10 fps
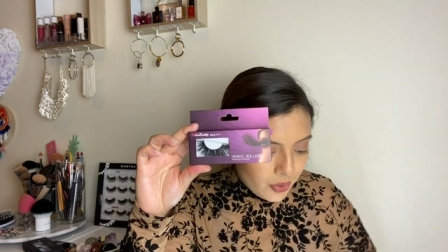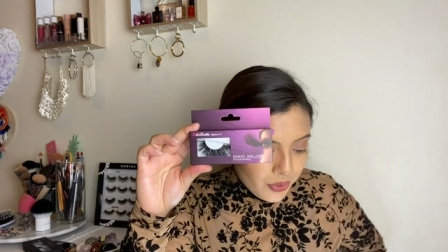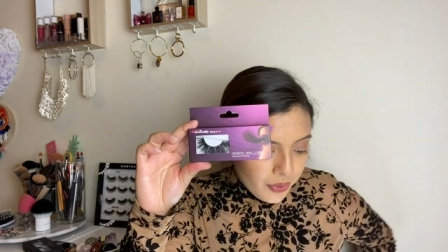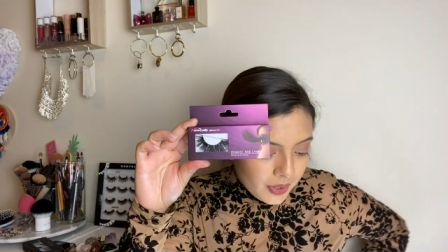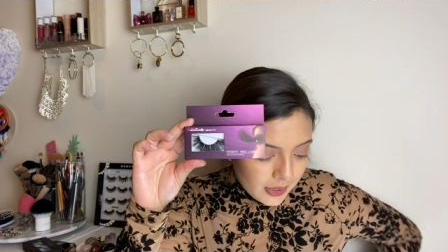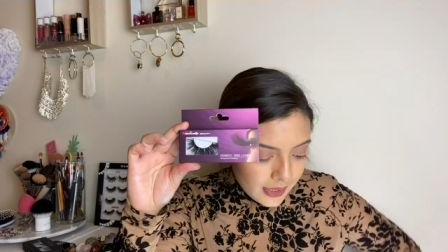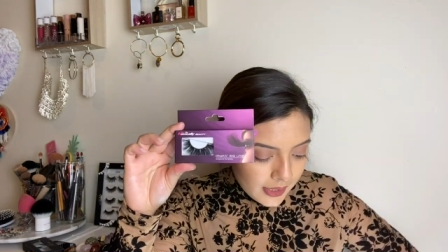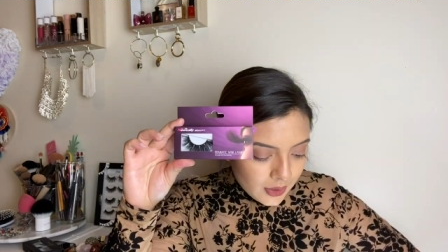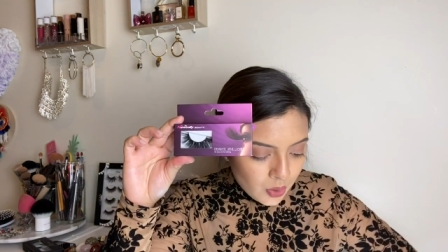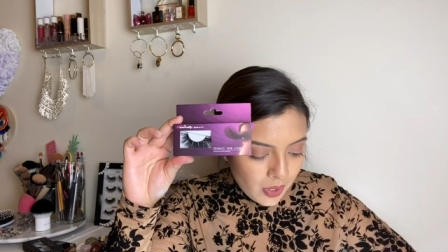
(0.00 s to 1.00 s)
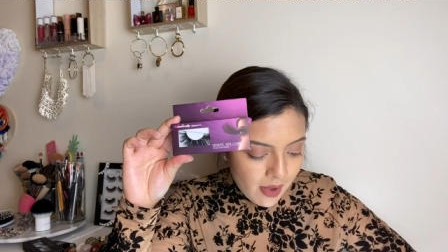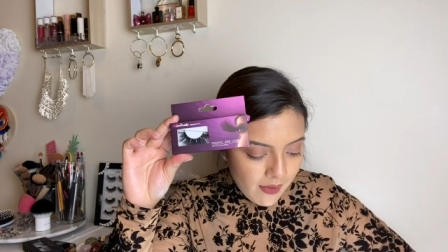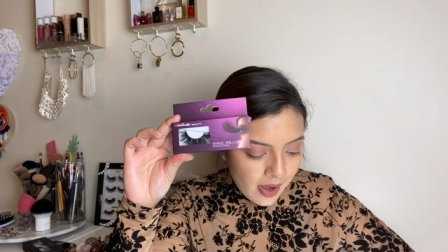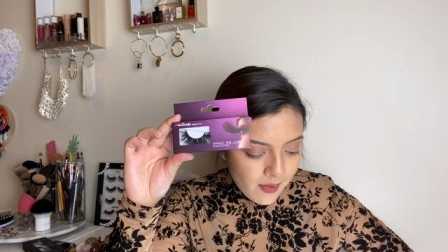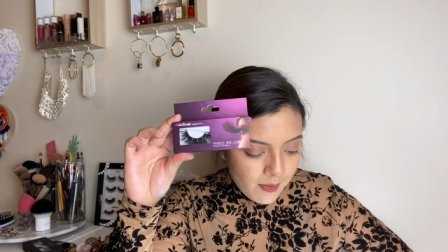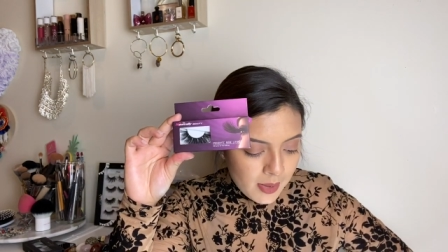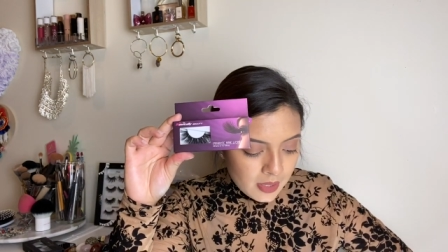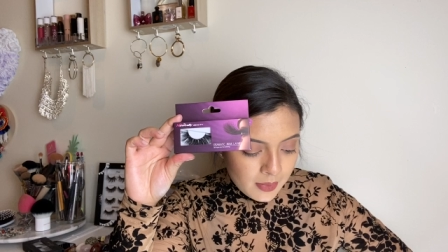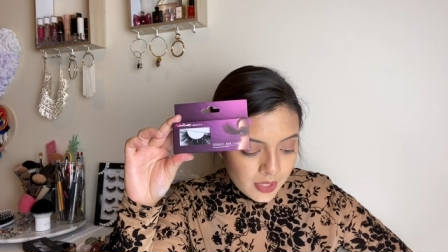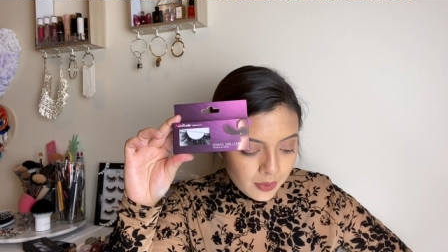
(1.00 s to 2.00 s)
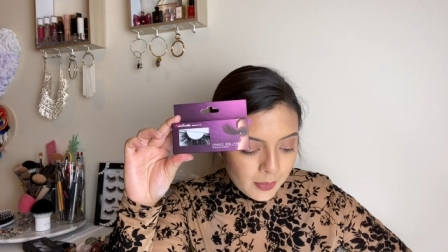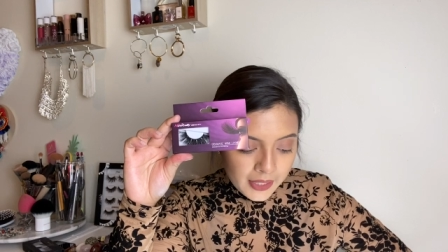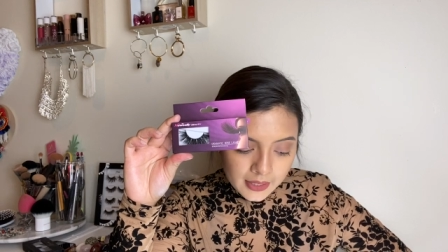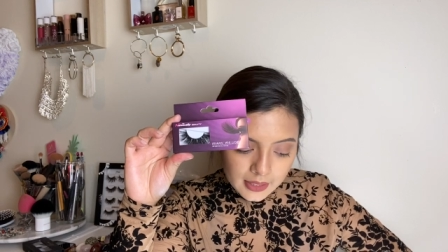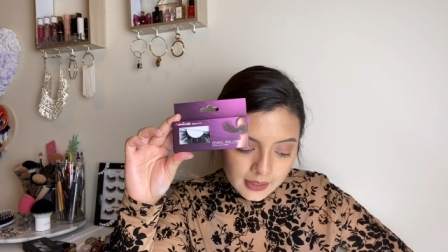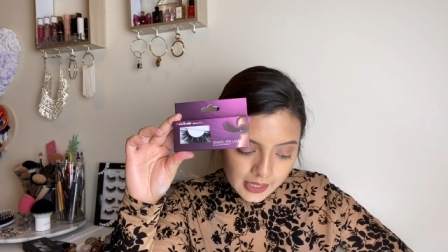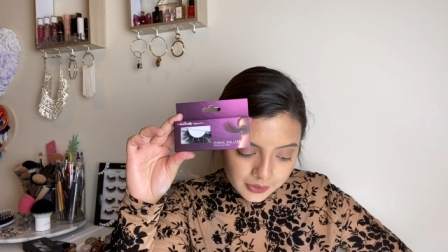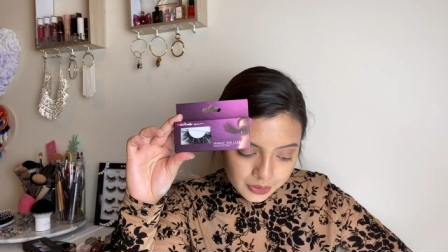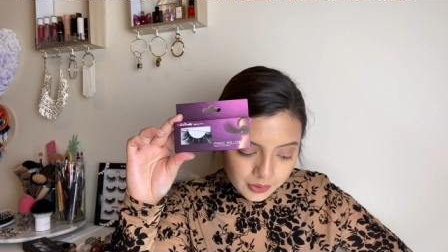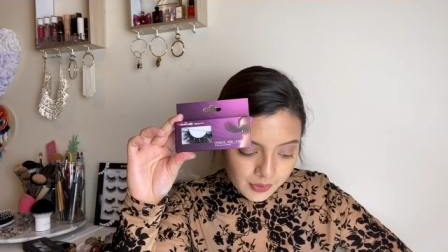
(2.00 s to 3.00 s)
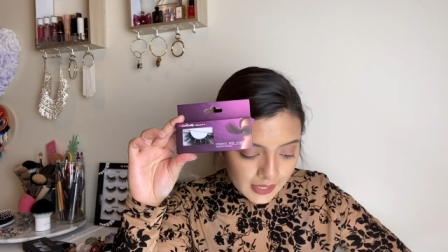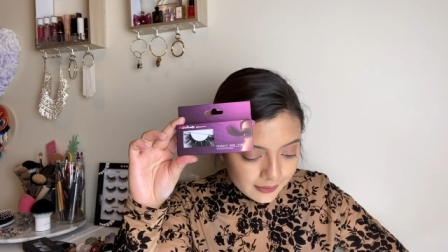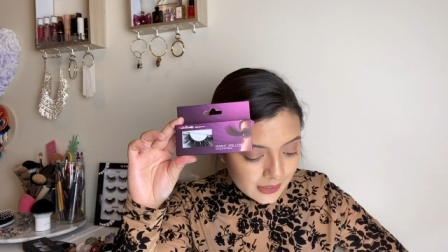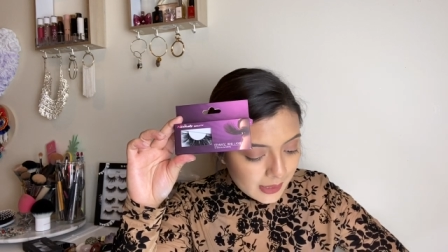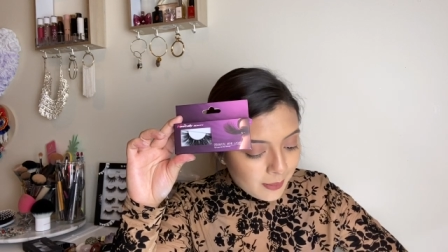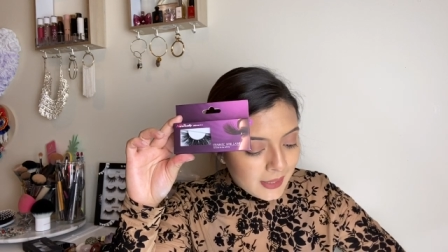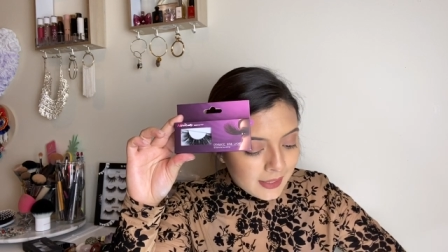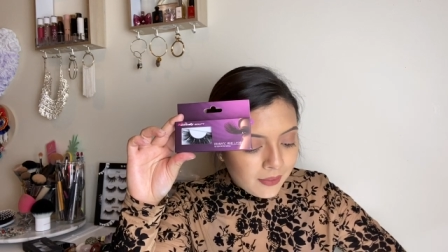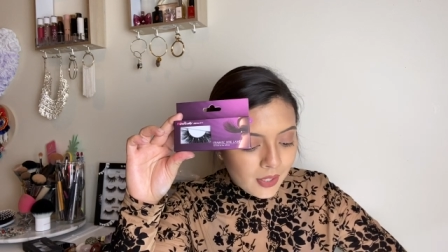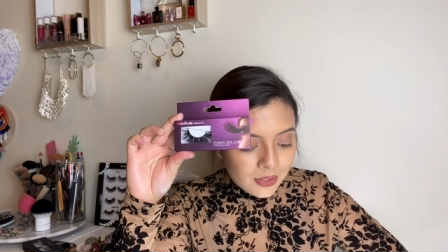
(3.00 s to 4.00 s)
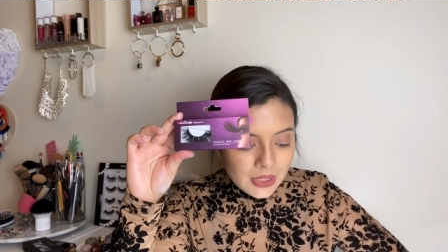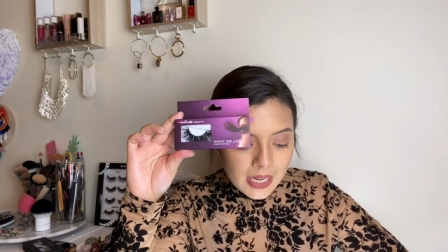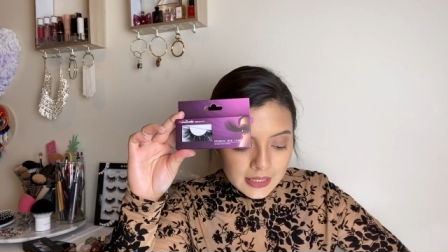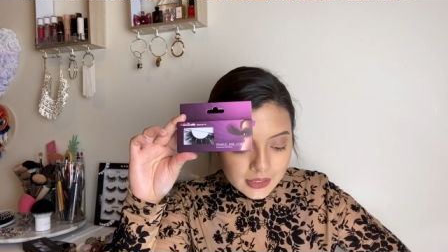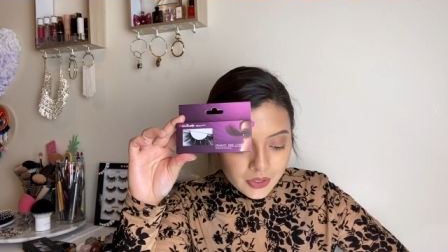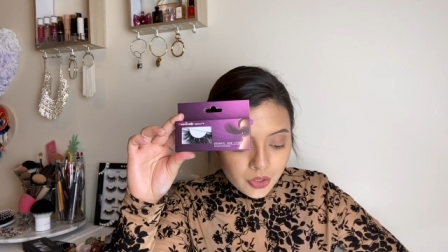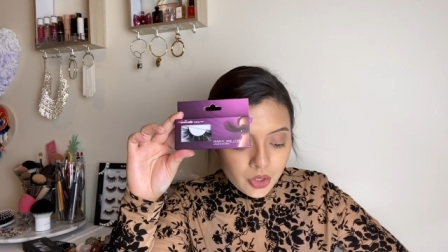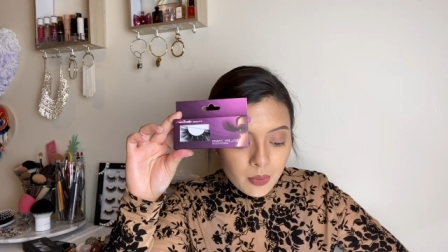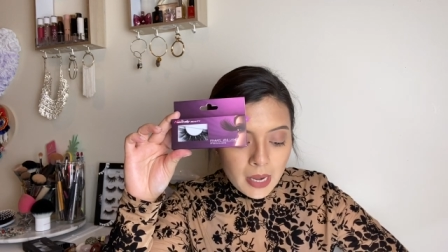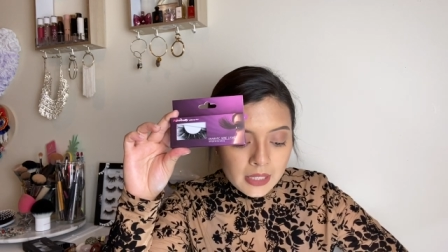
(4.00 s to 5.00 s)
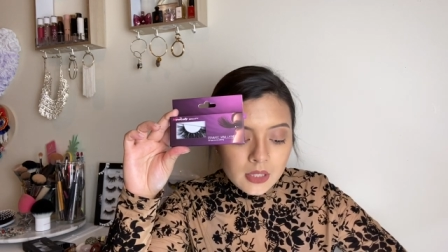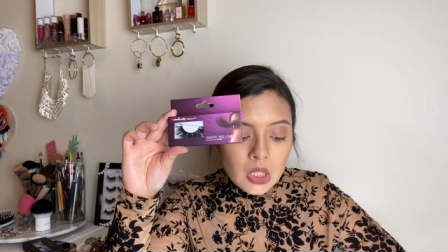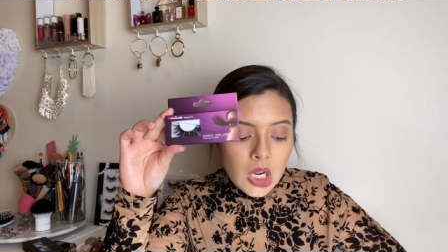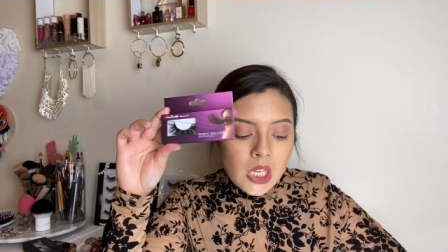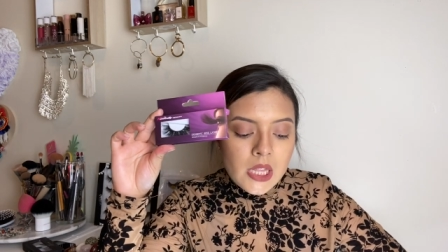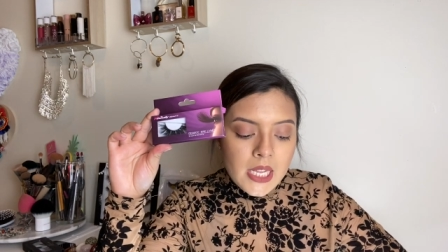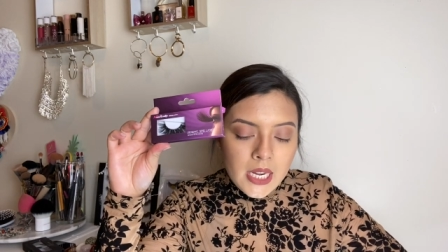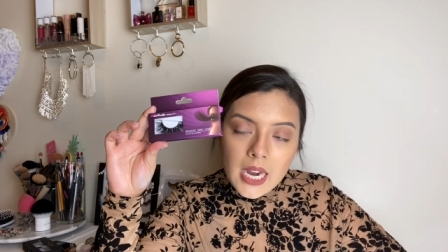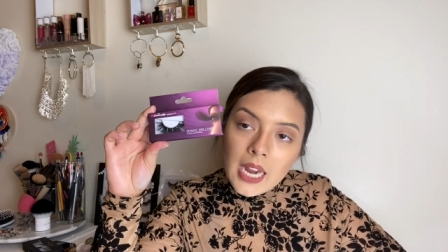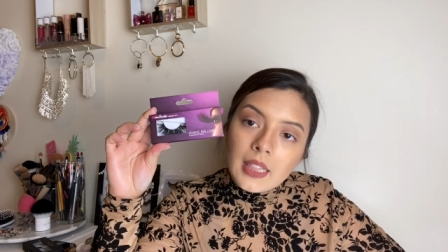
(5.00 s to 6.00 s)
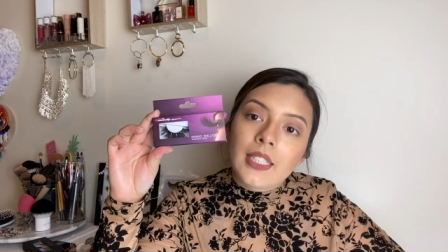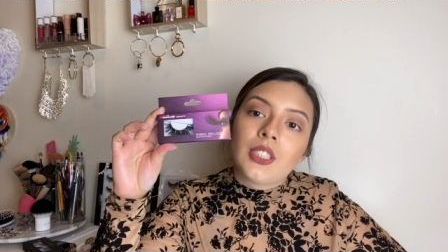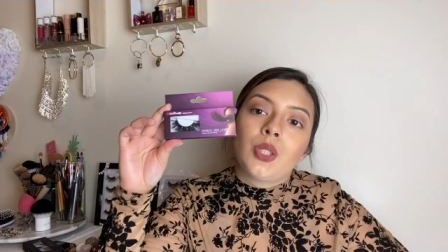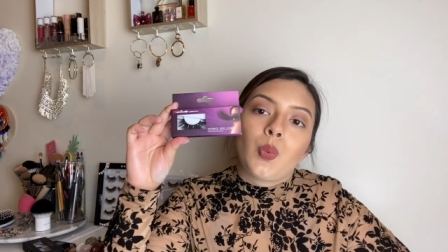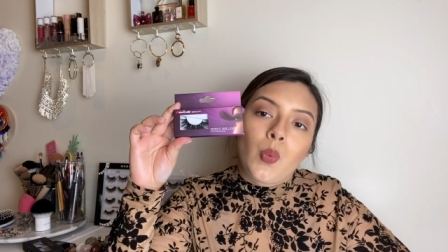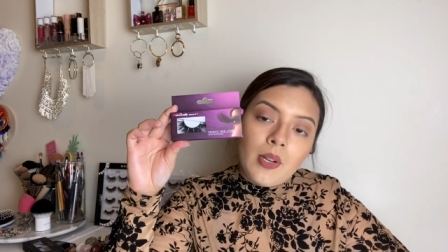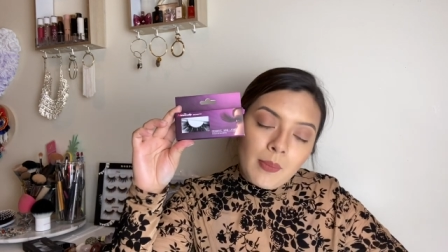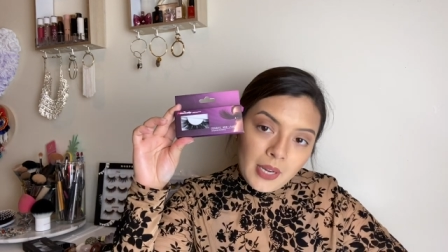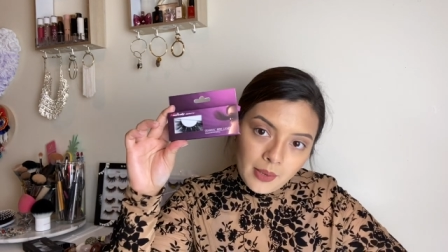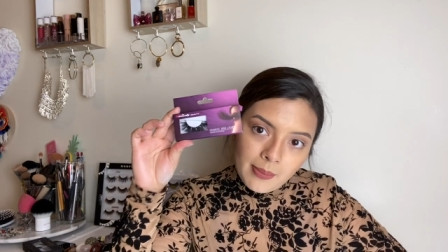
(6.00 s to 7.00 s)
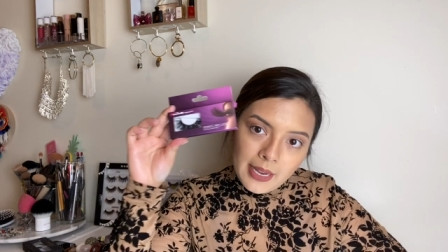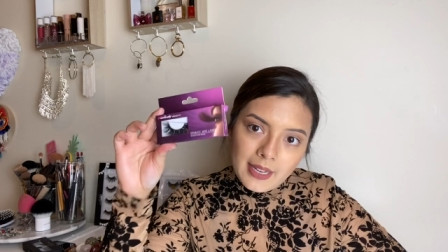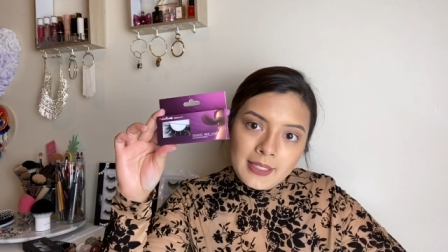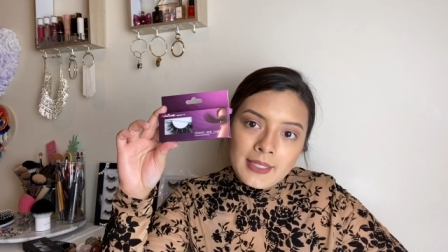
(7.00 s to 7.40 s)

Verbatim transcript: Newcally twenty-five millimeter Mink Lashes five D Mink False Eyelashes Dramatic Long Thick Eyelashes one pair pack.